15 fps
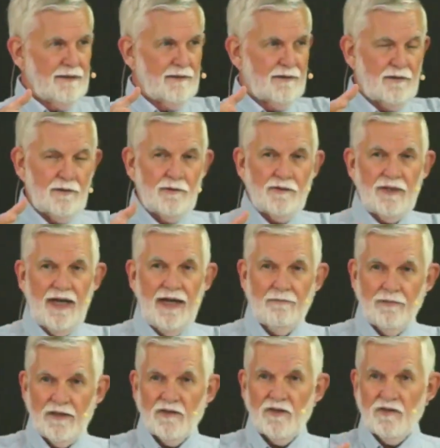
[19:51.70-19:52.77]
the two
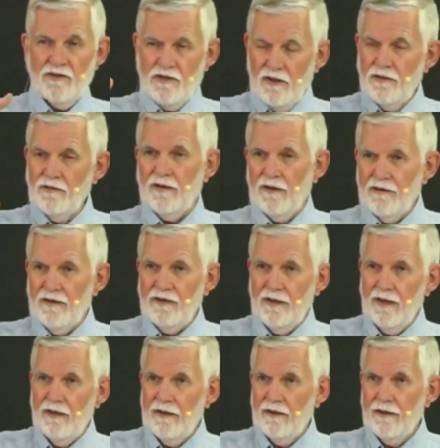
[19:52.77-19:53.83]
tablets of stone are
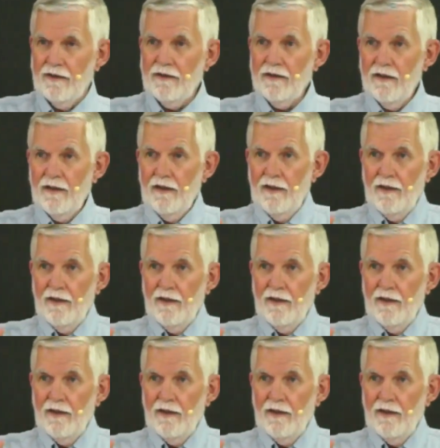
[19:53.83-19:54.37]
in the ark.